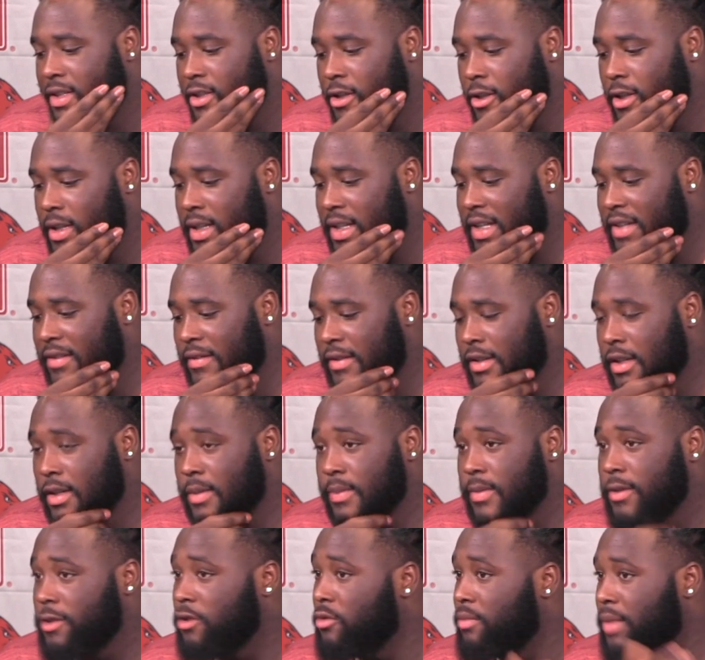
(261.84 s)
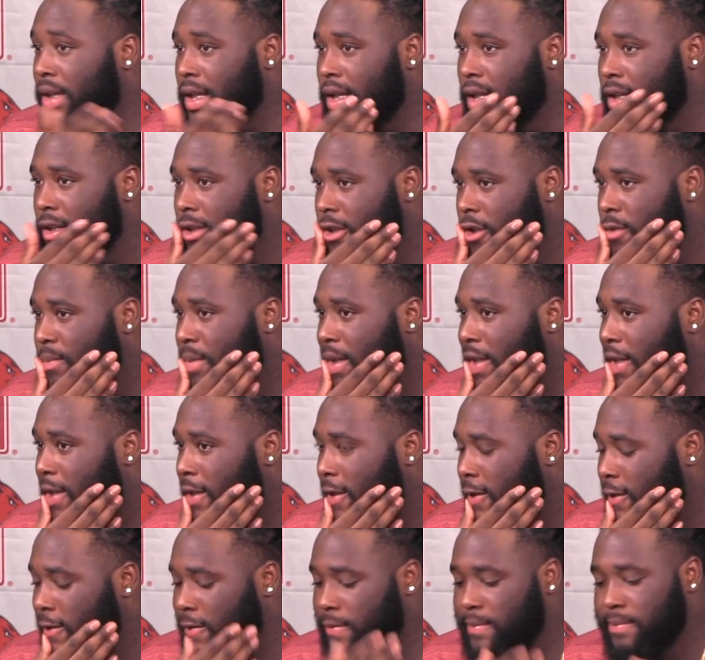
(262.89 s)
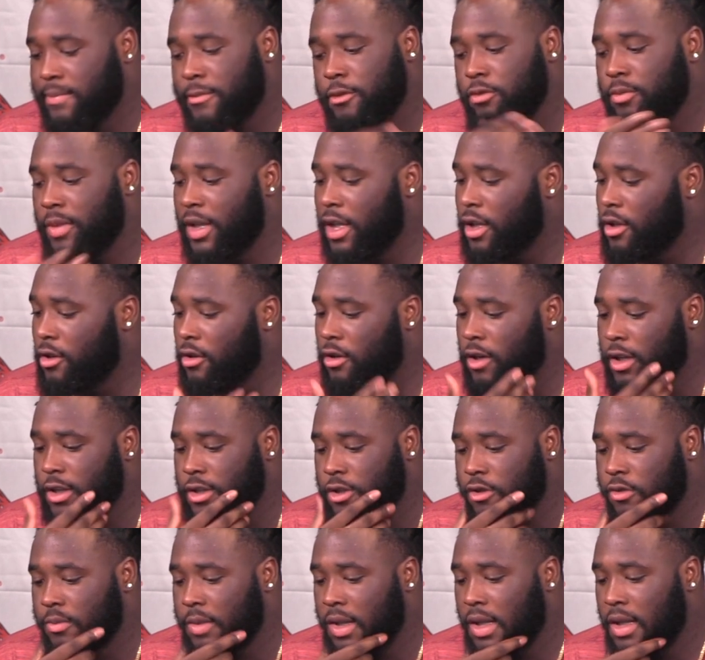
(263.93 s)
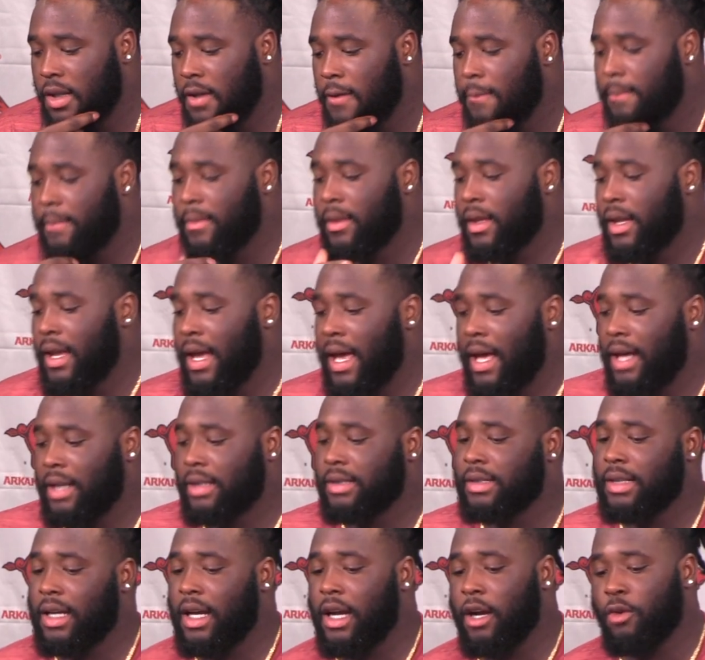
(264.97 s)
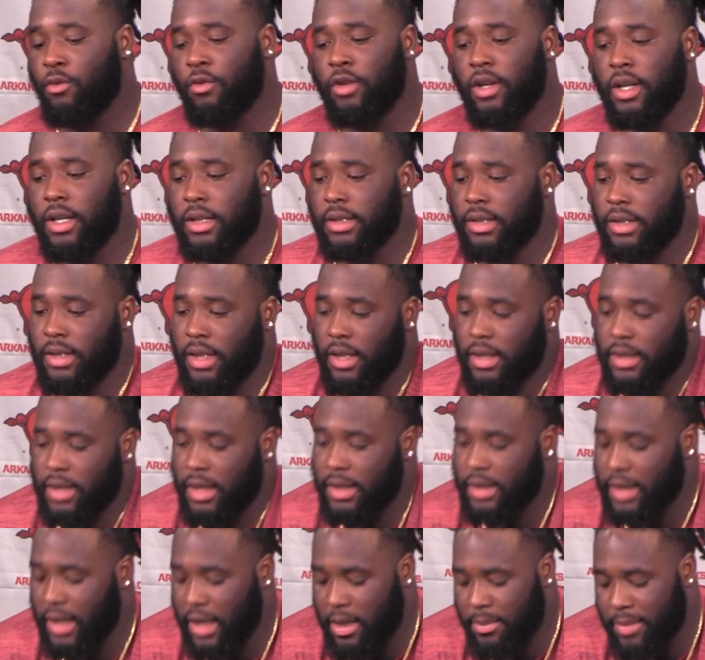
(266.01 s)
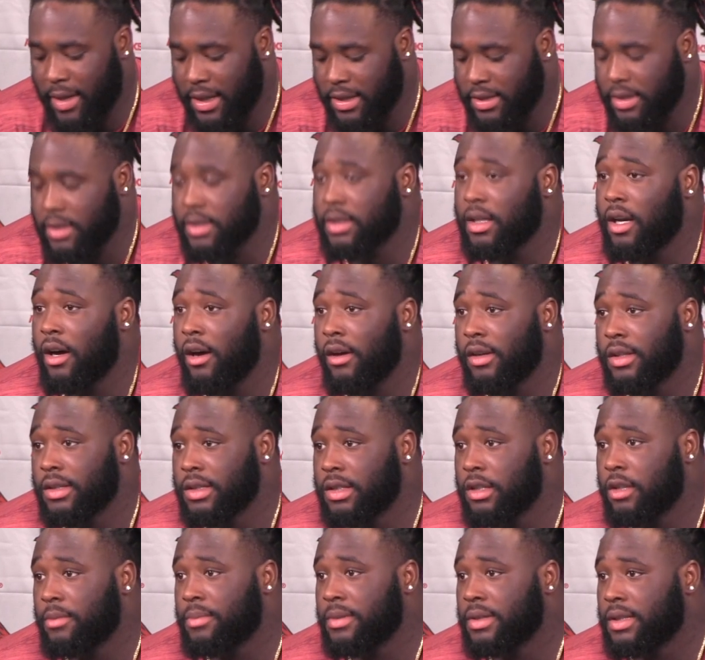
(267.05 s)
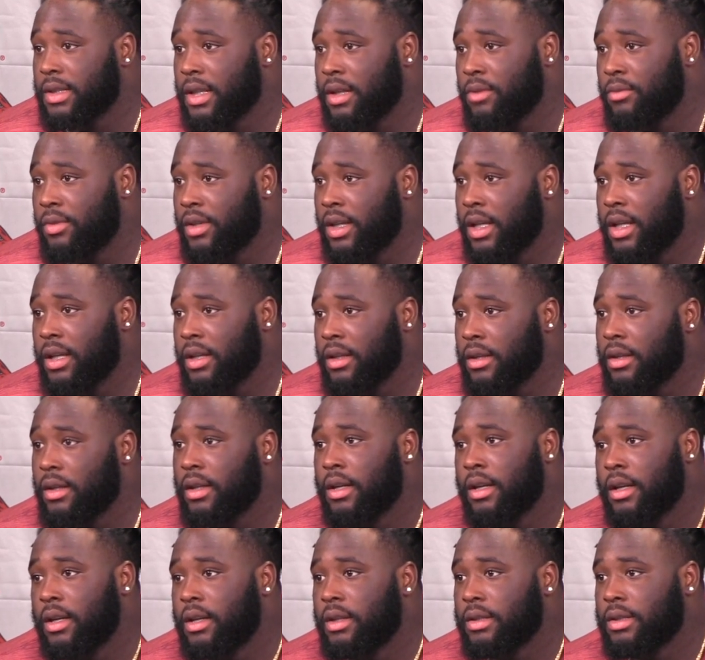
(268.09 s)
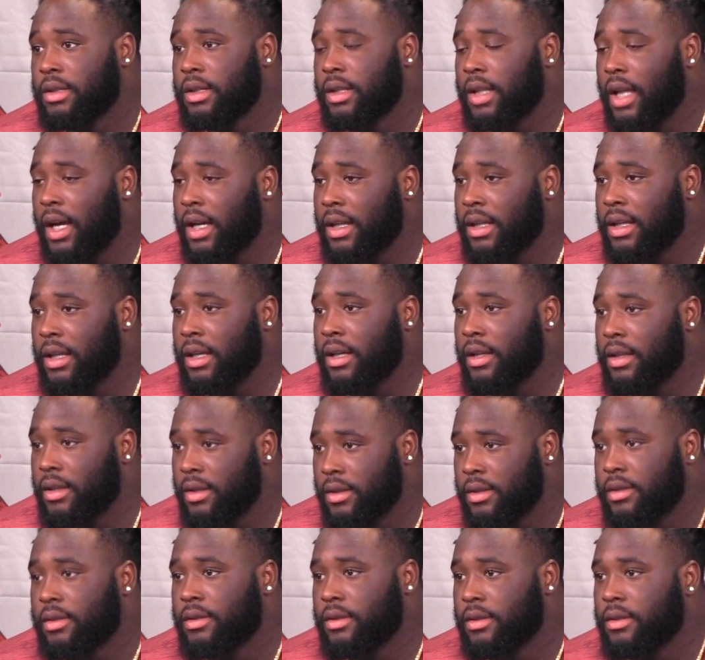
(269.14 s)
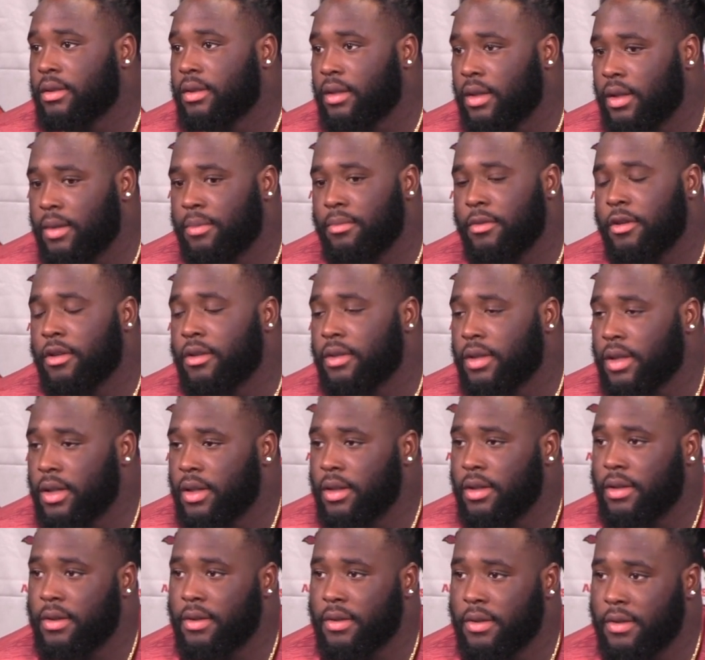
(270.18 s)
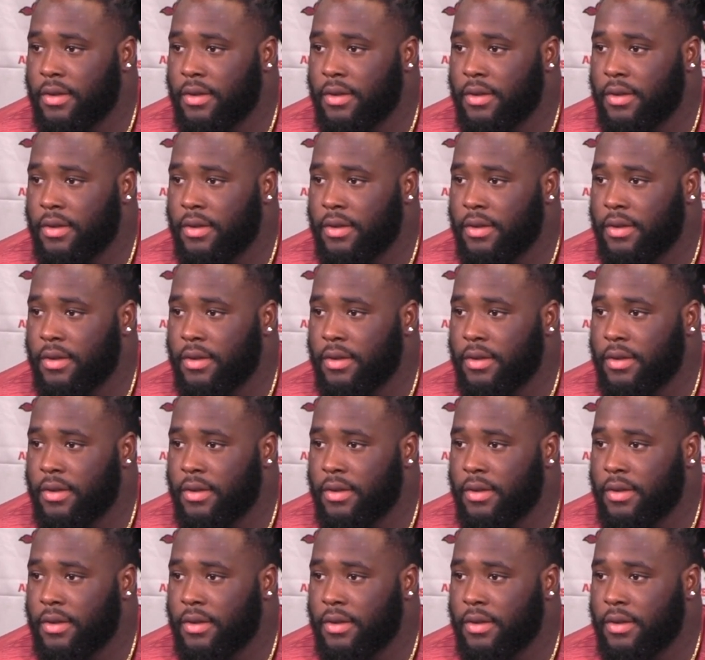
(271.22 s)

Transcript: started giving up too many yards, too many outside runs, things like that. He basically just called us up and said we need to lock in and buckle down.